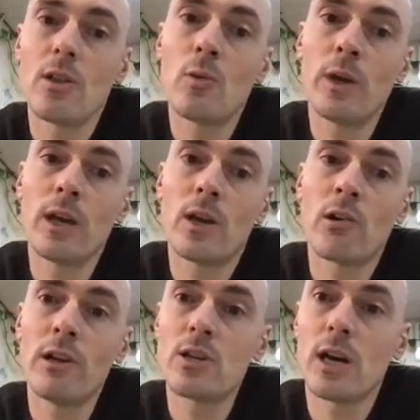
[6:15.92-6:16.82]
that we
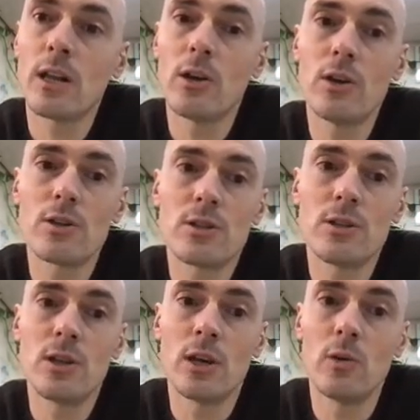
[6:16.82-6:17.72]
encourage our learners to
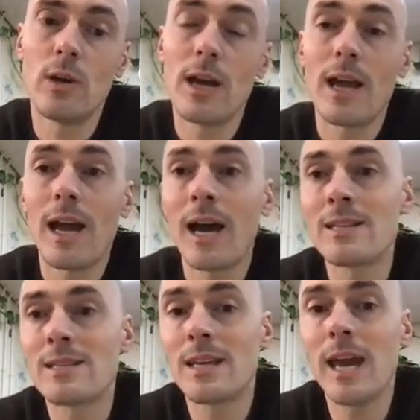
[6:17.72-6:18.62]
do.
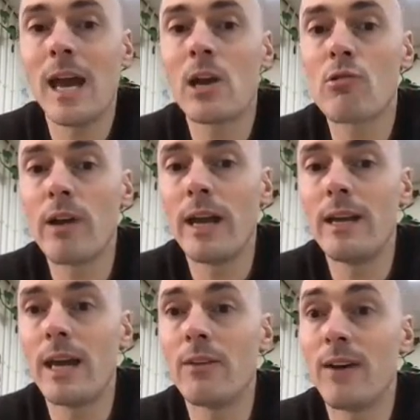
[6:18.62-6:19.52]
And to get a grade
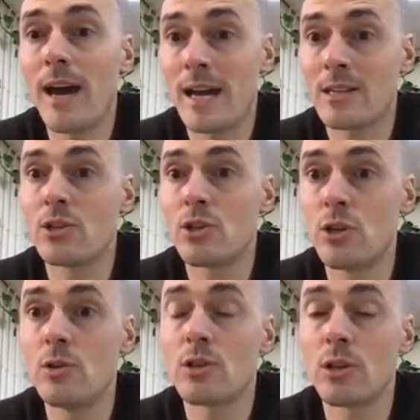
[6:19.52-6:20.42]
A for
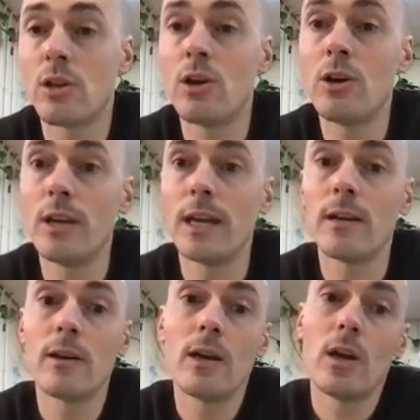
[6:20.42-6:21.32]
attitude to learning,
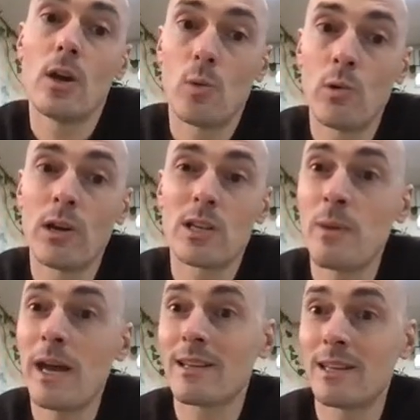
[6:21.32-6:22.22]
we're
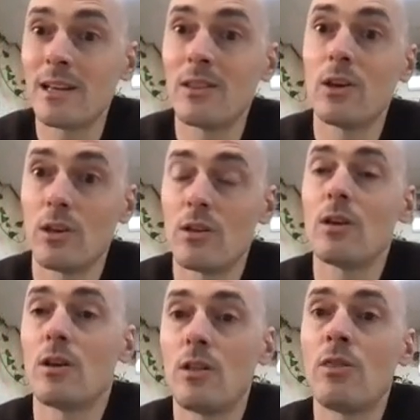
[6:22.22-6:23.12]
expecting that
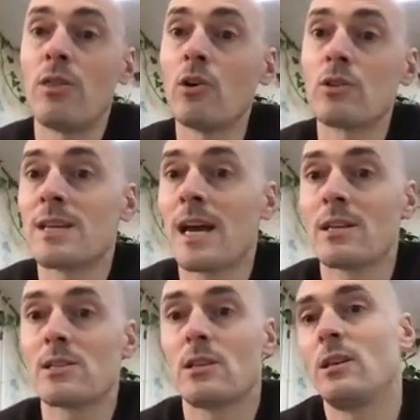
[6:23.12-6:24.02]
those
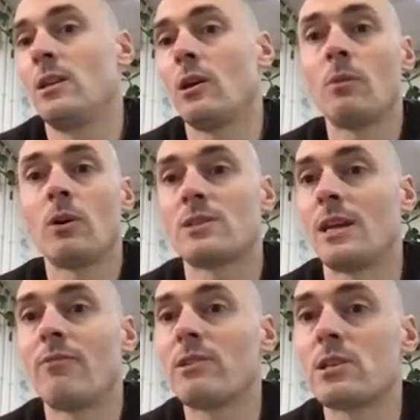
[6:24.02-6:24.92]
tasks, I'm not
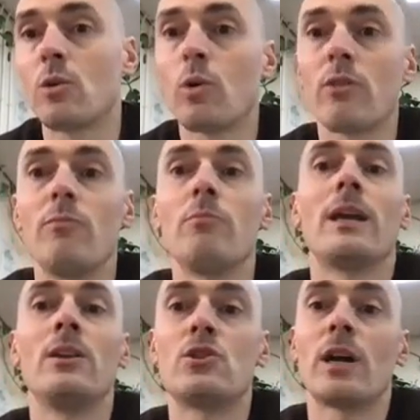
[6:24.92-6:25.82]
saying every single one of them, but
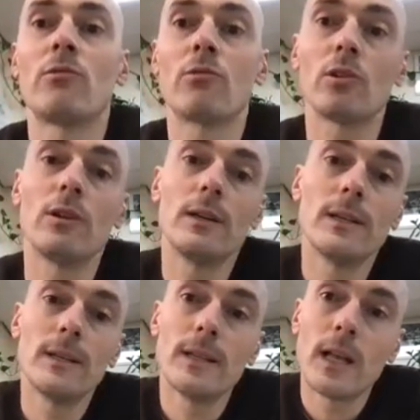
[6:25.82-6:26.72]
in general,
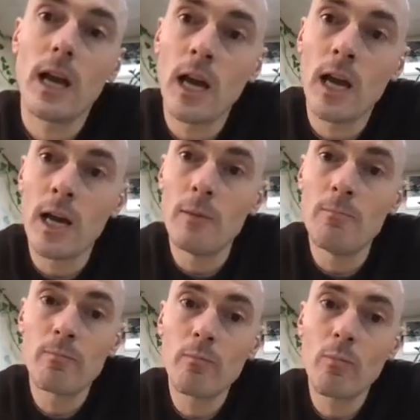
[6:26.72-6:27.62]

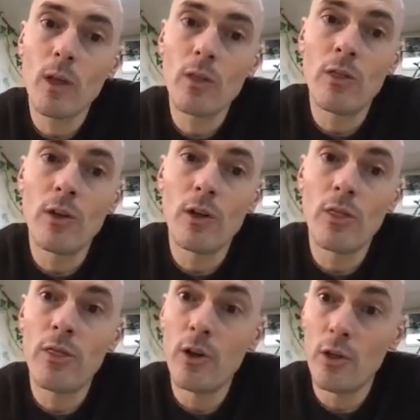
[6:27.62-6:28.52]
the
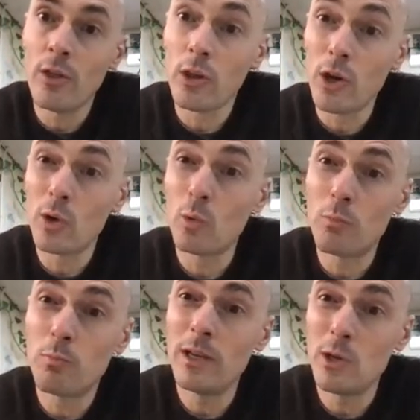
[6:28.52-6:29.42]
learner
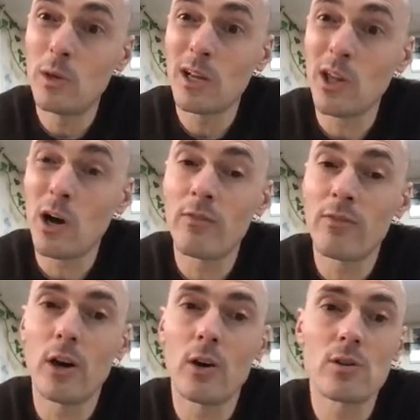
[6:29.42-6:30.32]
would be doing a lot of
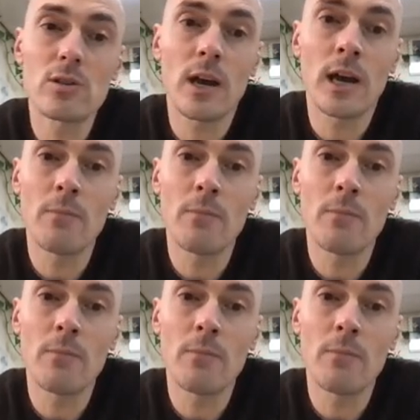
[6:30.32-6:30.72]
those